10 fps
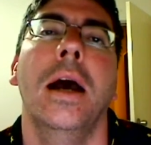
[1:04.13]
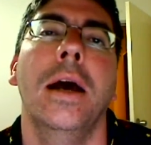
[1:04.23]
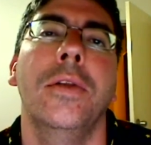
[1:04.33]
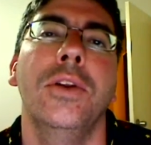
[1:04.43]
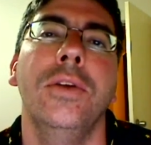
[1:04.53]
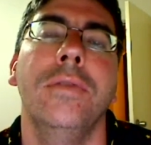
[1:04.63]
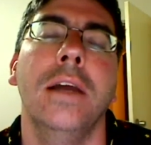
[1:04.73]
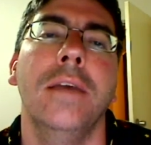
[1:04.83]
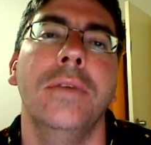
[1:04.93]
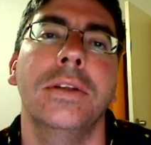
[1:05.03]
The new
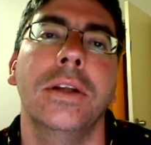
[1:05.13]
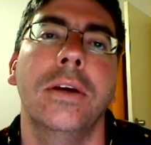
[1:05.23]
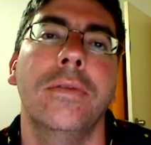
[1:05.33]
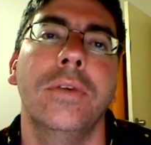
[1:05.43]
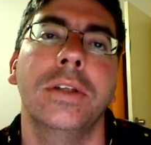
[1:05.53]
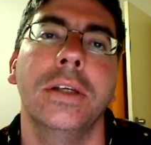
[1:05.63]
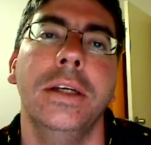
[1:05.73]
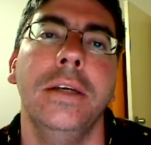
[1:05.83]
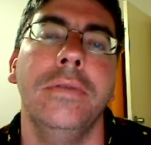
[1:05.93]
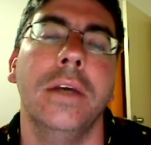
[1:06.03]
flavours that I've
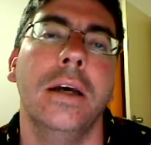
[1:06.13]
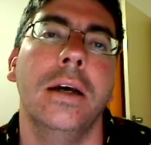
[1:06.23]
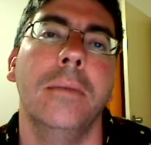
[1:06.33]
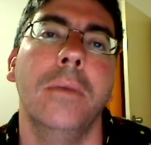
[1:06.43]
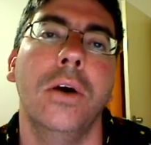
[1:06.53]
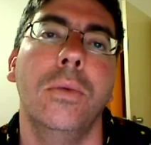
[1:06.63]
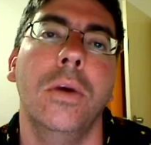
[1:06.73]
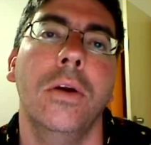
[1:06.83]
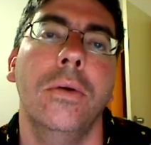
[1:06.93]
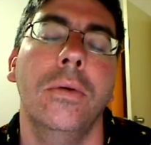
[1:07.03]
received are
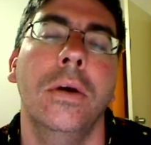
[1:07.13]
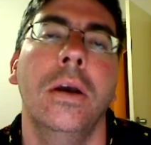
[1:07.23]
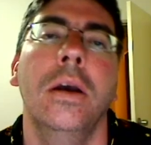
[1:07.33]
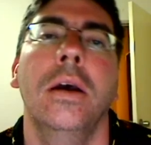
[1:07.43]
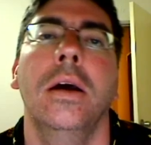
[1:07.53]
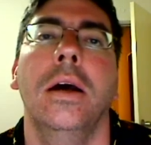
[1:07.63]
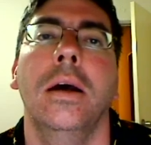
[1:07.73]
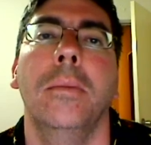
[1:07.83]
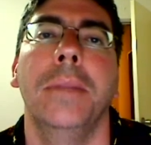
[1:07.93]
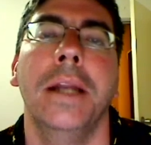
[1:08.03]
Marlboro,
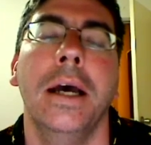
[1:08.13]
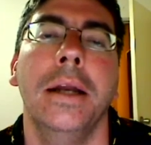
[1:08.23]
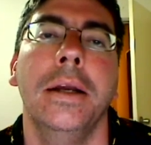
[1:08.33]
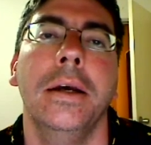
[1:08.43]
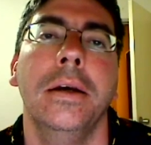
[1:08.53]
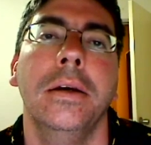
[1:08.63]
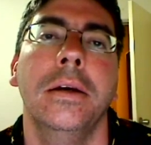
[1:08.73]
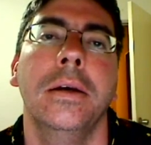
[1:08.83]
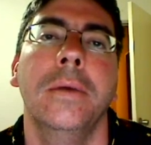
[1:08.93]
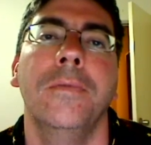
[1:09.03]
banana,
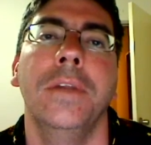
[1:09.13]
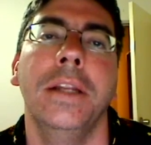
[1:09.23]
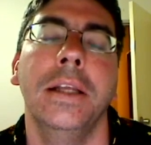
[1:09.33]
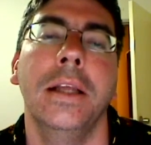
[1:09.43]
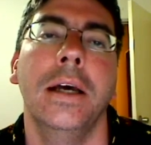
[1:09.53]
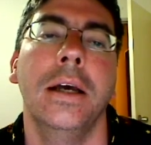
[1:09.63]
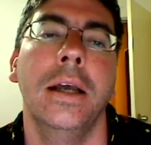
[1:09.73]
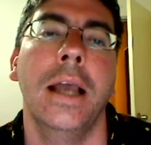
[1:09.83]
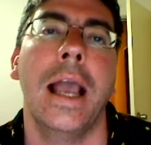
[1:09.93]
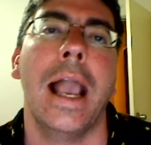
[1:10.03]

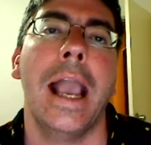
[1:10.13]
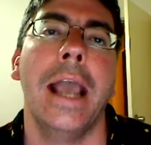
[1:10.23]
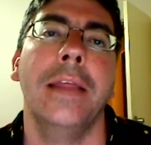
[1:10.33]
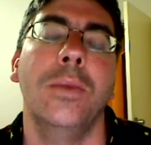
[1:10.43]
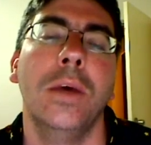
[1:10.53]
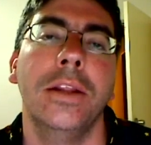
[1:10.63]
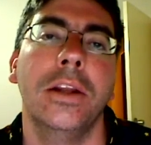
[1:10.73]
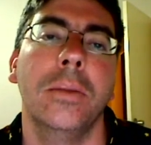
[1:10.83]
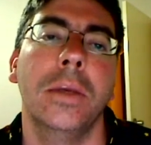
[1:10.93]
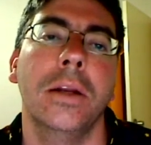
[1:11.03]
vanilla, and the one
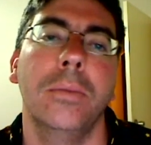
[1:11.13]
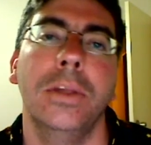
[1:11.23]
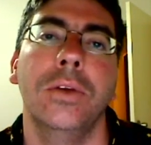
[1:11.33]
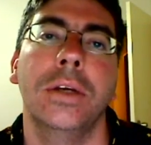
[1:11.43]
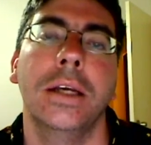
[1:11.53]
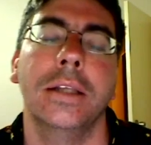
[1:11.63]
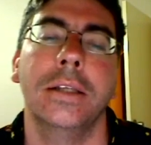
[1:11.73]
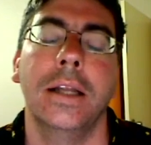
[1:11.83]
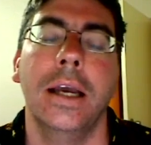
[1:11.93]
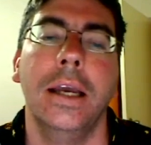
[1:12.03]
that I'm going to be looking at
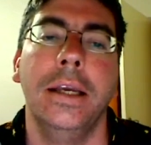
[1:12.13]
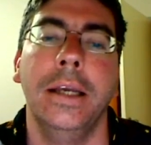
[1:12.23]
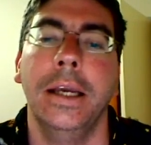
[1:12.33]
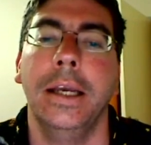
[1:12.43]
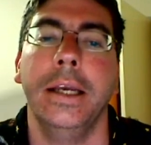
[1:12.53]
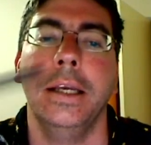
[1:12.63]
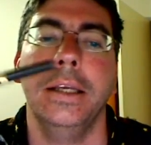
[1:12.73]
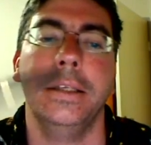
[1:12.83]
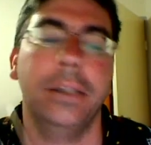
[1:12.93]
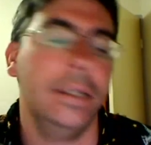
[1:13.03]
today
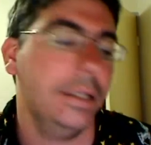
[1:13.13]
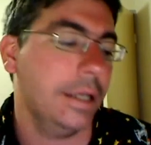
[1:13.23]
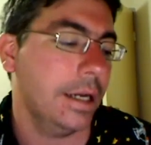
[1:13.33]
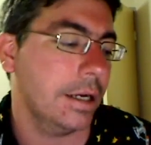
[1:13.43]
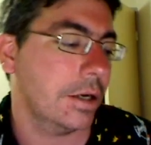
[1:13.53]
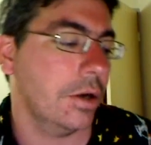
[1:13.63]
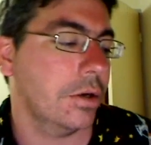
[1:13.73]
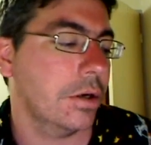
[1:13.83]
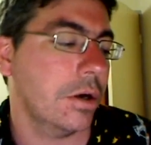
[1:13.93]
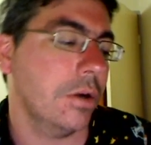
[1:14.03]
is the
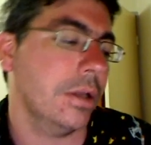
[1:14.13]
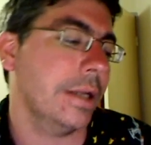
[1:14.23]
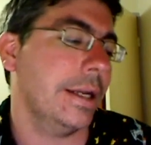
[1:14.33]
Coca-Cola.